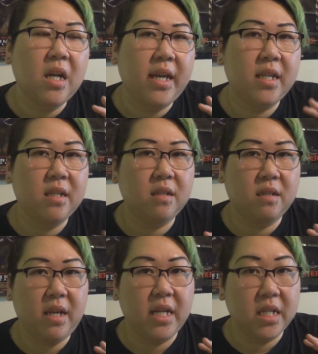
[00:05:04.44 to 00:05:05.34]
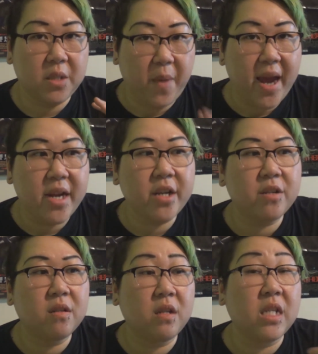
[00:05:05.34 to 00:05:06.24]
is in
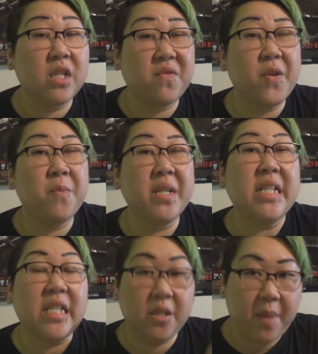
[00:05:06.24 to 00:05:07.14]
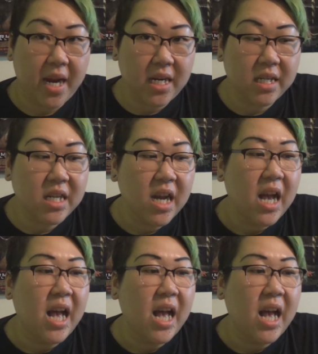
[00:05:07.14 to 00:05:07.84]
Spanish. This is filmed in Spain,